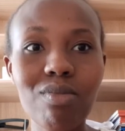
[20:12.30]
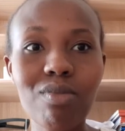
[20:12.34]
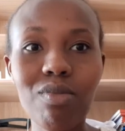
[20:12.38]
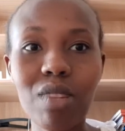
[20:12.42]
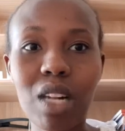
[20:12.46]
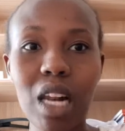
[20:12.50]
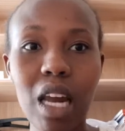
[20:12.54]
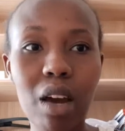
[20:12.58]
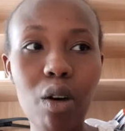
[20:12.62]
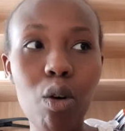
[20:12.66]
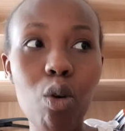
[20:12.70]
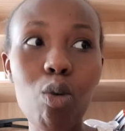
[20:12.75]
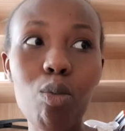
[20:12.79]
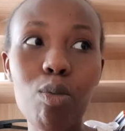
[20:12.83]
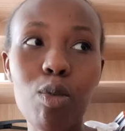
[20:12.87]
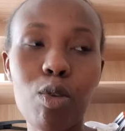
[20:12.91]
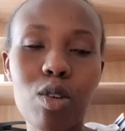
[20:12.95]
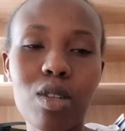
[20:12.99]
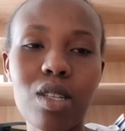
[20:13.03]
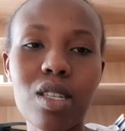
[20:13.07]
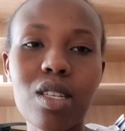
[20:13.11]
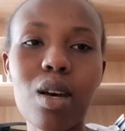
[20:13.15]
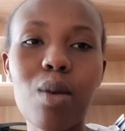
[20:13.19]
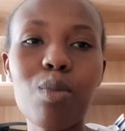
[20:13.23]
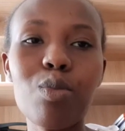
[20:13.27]
like home
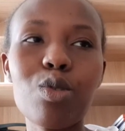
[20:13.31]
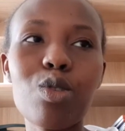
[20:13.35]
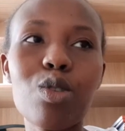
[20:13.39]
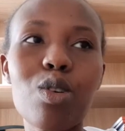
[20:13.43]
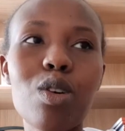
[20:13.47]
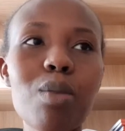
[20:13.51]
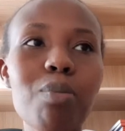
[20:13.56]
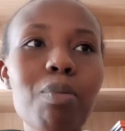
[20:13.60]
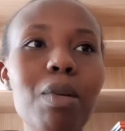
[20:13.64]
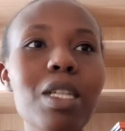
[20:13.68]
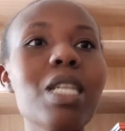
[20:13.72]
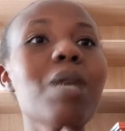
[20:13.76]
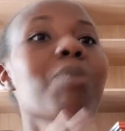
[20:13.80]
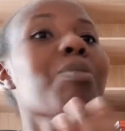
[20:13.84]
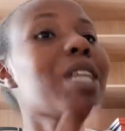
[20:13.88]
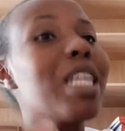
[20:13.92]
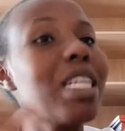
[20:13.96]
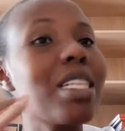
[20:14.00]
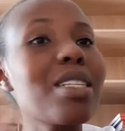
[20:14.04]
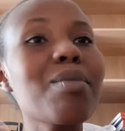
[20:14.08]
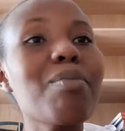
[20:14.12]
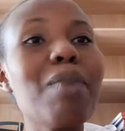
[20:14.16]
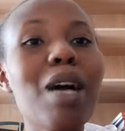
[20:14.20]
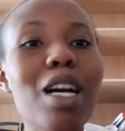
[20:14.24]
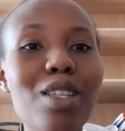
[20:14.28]
consumption. But I'm
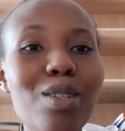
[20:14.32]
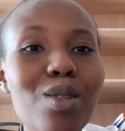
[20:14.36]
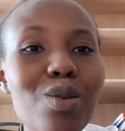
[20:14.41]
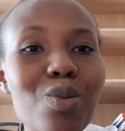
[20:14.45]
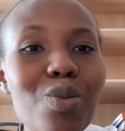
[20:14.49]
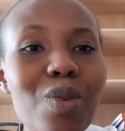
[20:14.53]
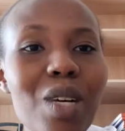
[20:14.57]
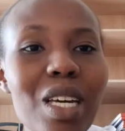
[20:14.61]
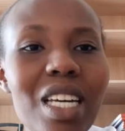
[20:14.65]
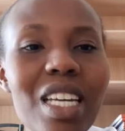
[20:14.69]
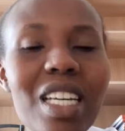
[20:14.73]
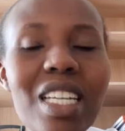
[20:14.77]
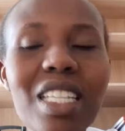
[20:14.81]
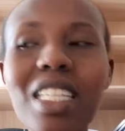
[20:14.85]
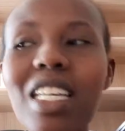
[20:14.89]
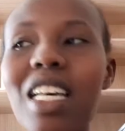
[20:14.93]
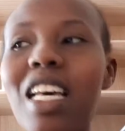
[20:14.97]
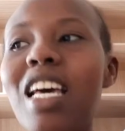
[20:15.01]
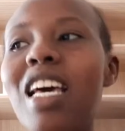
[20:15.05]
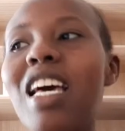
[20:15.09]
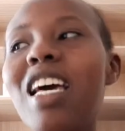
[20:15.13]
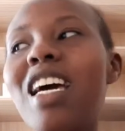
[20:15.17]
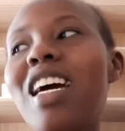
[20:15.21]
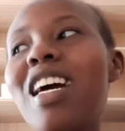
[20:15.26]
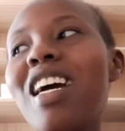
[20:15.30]
getting back to it,
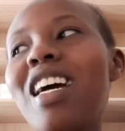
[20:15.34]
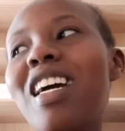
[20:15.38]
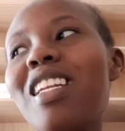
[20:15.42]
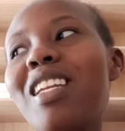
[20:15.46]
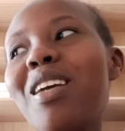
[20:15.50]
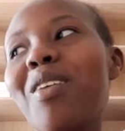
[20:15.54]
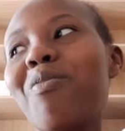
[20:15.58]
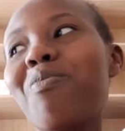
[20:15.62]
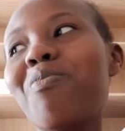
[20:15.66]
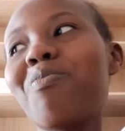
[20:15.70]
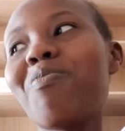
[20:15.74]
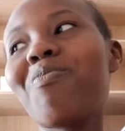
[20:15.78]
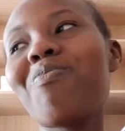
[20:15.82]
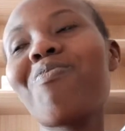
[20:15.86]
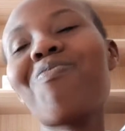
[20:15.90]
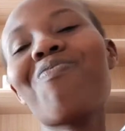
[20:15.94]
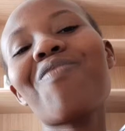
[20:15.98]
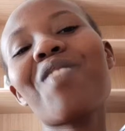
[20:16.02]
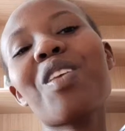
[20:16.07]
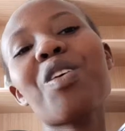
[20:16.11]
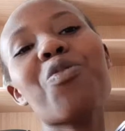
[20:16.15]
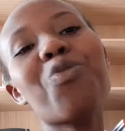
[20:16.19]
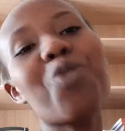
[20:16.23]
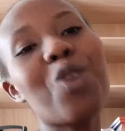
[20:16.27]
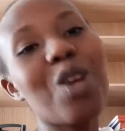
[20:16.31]
and I'm
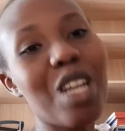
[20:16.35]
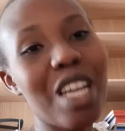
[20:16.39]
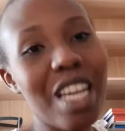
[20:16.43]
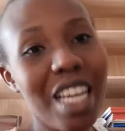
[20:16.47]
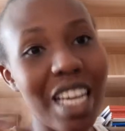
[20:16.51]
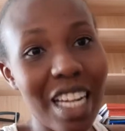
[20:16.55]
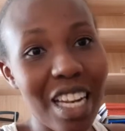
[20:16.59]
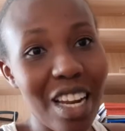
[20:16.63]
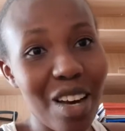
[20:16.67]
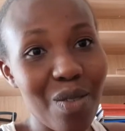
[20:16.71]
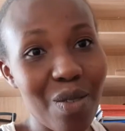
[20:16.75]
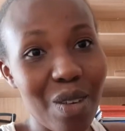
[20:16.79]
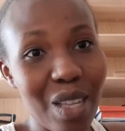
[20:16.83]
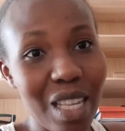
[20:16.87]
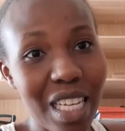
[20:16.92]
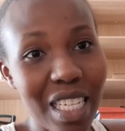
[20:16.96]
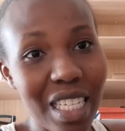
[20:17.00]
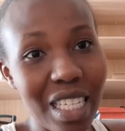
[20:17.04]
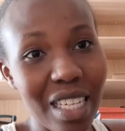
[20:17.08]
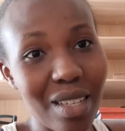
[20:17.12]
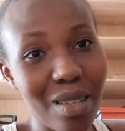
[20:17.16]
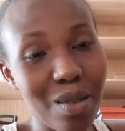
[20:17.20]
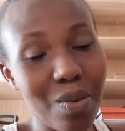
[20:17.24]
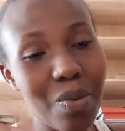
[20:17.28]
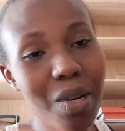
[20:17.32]
falling in love with
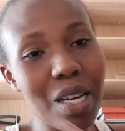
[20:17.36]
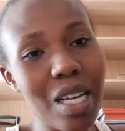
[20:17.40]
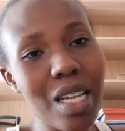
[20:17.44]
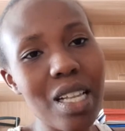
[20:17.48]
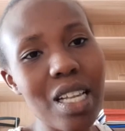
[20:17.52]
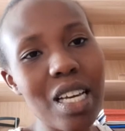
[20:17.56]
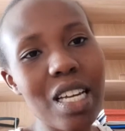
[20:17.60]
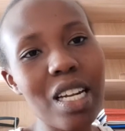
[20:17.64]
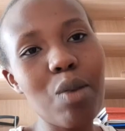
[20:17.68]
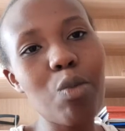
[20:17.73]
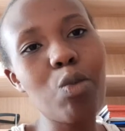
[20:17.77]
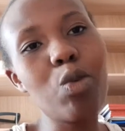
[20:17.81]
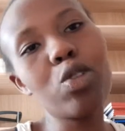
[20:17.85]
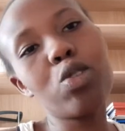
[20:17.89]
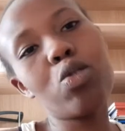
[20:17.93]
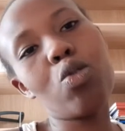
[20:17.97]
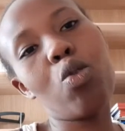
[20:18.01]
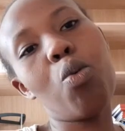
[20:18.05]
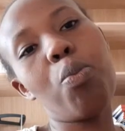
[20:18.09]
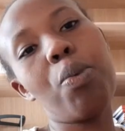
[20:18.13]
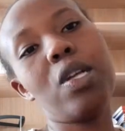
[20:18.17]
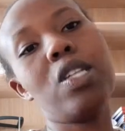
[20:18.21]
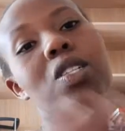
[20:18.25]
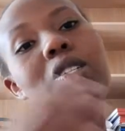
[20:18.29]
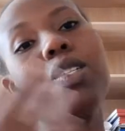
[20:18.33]
it as well. And I'm also
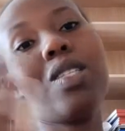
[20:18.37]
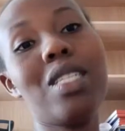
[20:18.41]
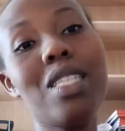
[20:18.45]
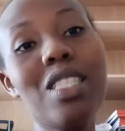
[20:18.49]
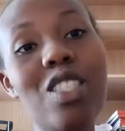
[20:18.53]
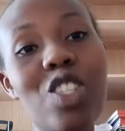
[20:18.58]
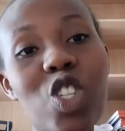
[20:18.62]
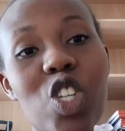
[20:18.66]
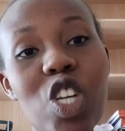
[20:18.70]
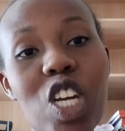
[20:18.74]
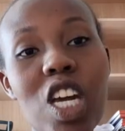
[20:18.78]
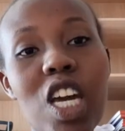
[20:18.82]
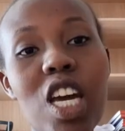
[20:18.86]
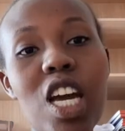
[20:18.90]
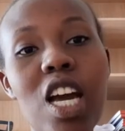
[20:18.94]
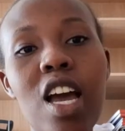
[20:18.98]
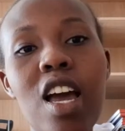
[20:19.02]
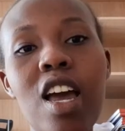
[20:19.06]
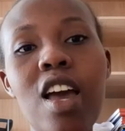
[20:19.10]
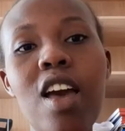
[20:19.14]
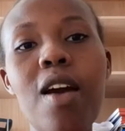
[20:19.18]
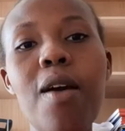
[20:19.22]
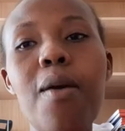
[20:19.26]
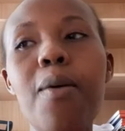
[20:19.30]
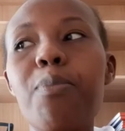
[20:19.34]
open to teaching
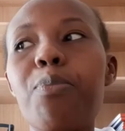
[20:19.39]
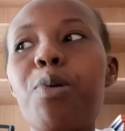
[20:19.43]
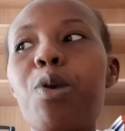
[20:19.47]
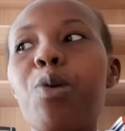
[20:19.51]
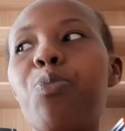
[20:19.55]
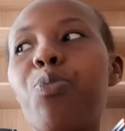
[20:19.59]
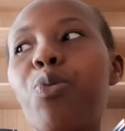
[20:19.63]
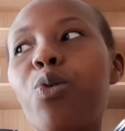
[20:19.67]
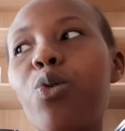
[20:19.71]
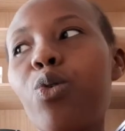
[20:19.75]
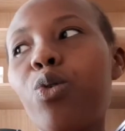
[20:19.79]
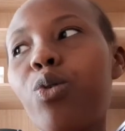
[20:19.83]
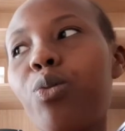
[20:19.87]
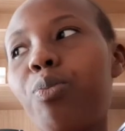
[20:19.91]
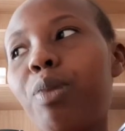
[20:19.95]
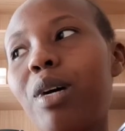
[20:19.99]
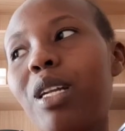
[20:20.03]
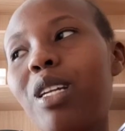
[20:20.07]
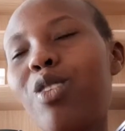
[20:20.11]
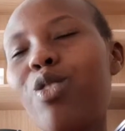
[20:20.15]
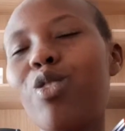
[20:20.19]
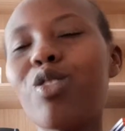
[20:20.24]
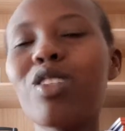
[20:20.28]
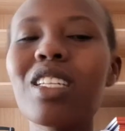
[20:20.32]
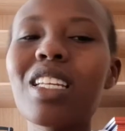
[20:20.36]
people,
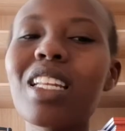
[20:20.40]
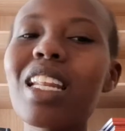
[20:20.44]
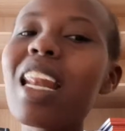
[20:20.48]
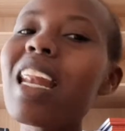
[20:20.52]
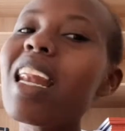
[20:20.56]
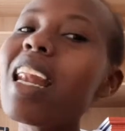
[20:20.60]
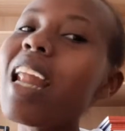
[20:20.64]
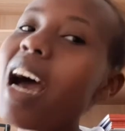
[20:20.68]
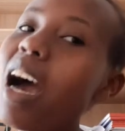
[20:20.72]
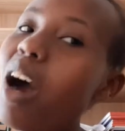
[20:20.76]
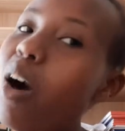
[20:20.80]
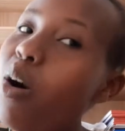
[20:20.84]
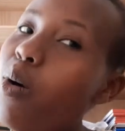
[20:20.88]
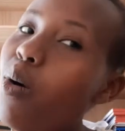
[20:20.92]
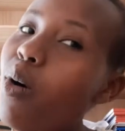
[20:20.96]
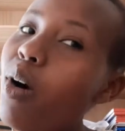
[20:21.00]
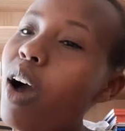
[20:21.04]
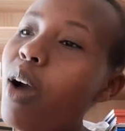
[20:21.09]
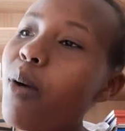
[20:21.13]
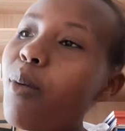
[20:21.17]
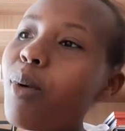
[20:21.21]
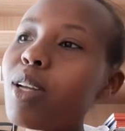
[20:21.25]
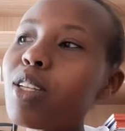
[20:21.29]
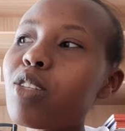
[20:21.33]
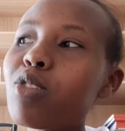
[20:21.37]
but not now.
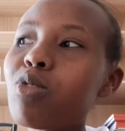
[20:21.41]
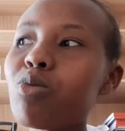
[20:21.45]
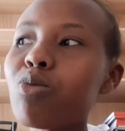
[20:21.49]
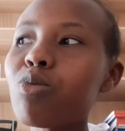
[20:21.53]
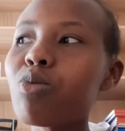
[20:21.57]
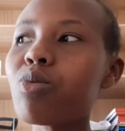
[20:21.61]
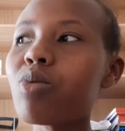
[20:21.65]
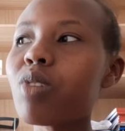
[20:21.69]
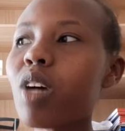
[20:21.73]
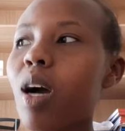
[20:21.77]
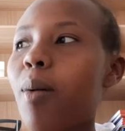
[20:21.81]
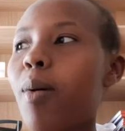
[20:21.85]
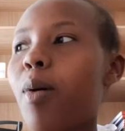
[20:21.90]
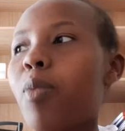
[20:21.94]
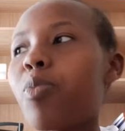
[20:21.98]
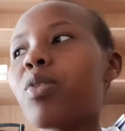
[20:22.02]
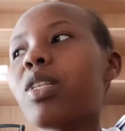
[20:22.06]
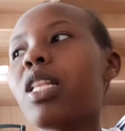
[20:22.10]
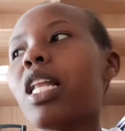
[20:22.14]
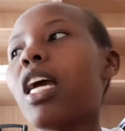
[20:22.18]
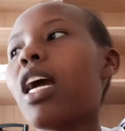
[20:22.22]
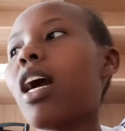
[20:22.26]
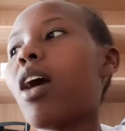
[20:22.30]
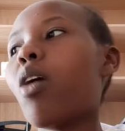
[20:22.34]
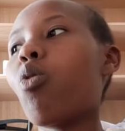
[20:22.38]
I want to come up
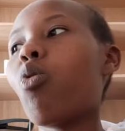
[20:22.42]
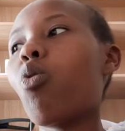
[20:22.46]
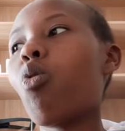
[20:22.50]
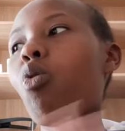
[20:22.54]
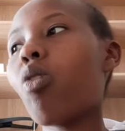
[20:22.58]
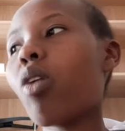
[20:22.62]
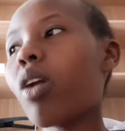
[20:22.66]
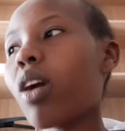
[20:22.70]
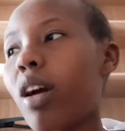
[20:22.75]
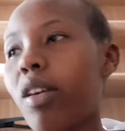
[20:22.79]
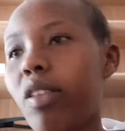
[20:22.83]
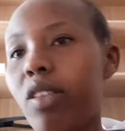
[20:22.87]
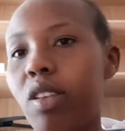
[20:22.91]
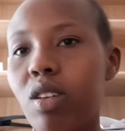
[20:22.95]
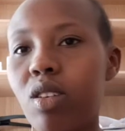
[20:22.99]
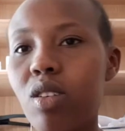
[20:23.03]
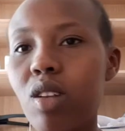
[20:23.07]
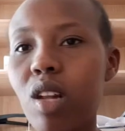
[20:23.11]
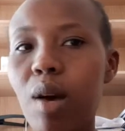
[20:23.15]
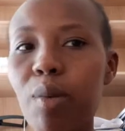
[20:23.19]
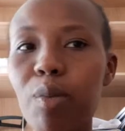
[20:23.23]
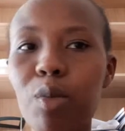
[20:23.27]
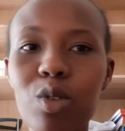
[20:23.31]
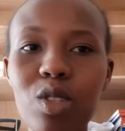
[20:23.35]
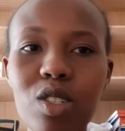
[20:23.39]
with like a whole
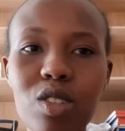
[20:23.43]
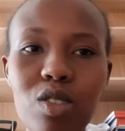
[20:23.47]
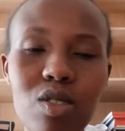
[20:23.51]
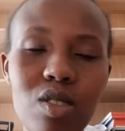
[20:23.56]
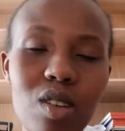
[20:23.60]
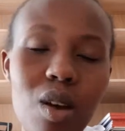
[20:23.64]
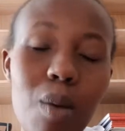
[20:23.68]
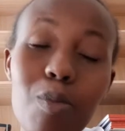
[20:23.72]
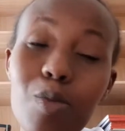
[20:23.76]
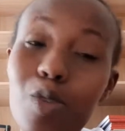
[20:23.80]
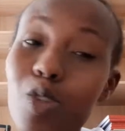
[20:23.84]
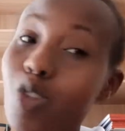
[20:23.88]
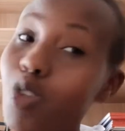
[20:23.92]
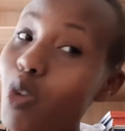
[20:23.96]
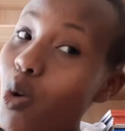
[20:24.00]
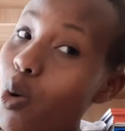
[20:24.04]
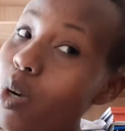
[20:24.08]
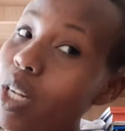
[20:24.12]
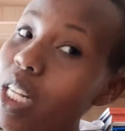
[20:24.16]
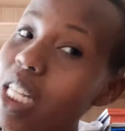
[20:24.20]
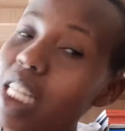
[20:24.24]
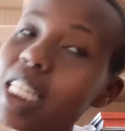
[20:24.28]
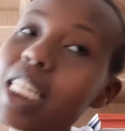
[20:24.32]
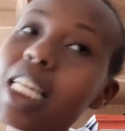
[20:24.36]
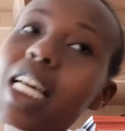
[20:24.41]
curriculum of some
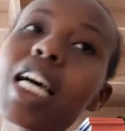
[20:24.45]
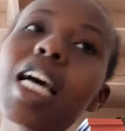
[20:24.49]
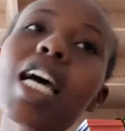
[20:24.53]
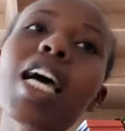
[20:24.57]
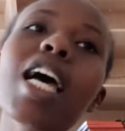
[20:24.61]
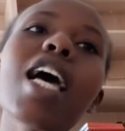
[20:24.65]
sort.